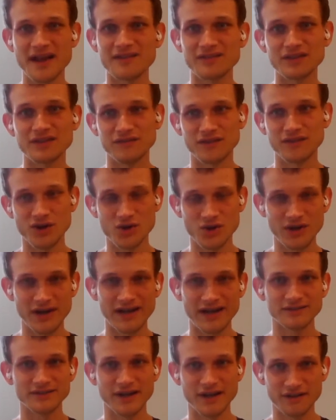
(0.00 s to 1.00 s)
have the
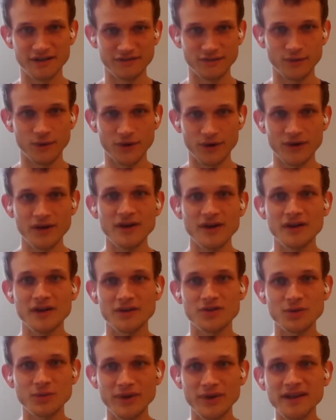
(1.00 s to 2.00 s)
functionality for
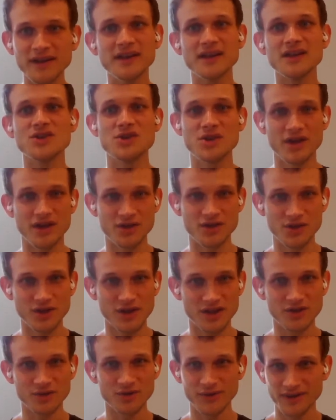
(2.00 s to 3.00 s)
doing key
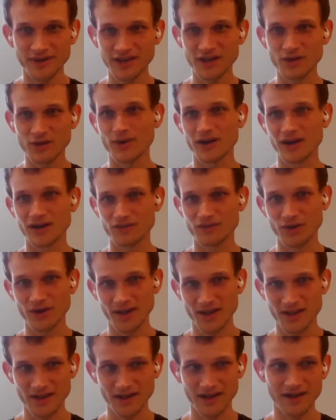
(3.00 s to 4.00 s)
changes, doing key
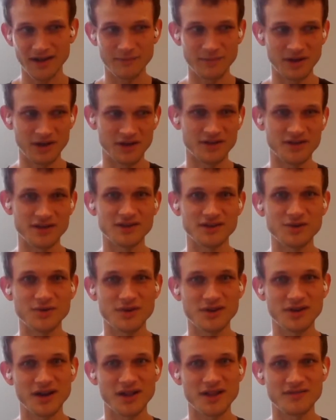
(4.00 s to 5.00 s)
recoveries, and
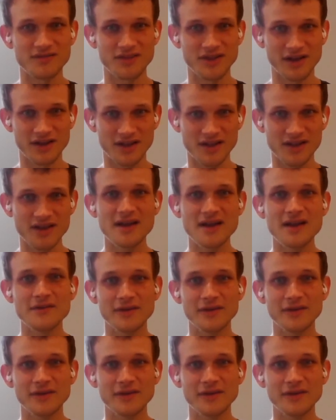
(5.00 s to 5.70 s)
those kinds of things.